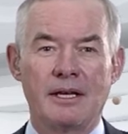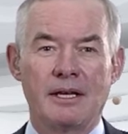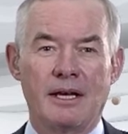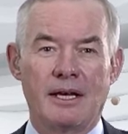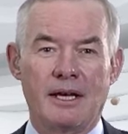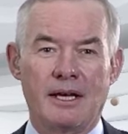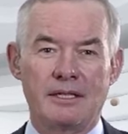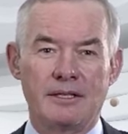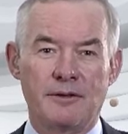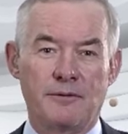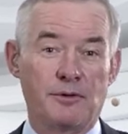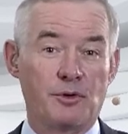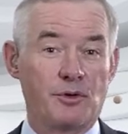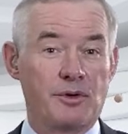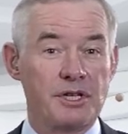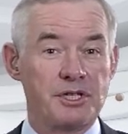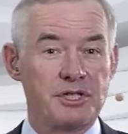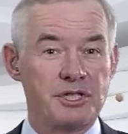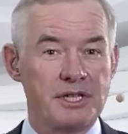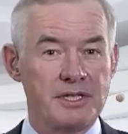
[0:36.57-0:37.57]
And if you
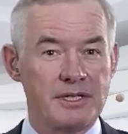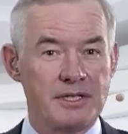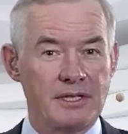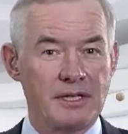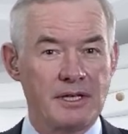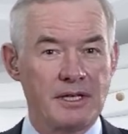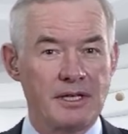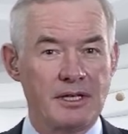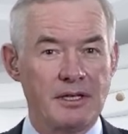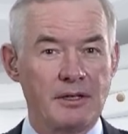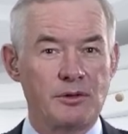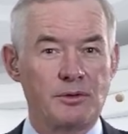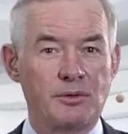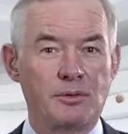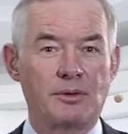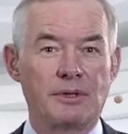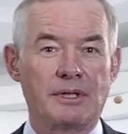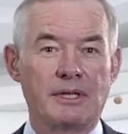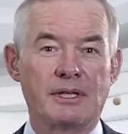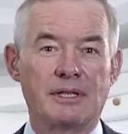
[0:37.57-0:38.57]
register
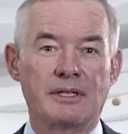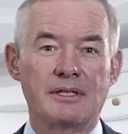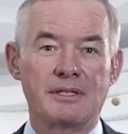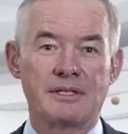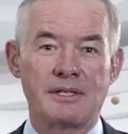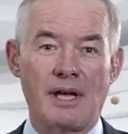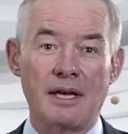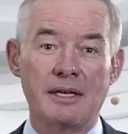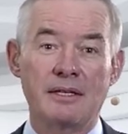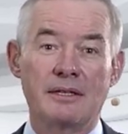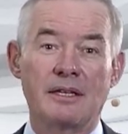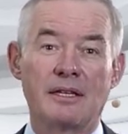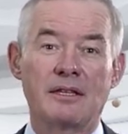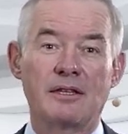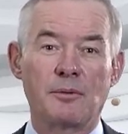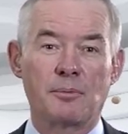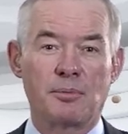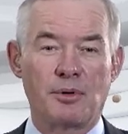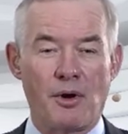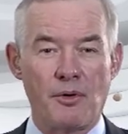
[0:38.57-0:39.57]
to the site and
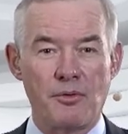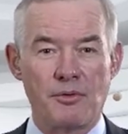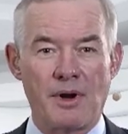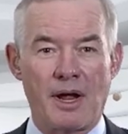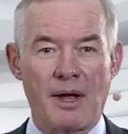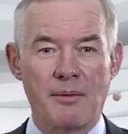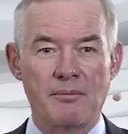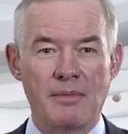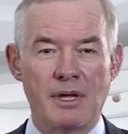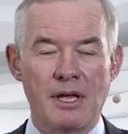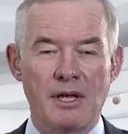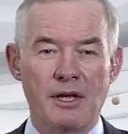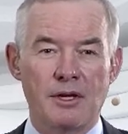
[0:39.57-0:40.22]
the program,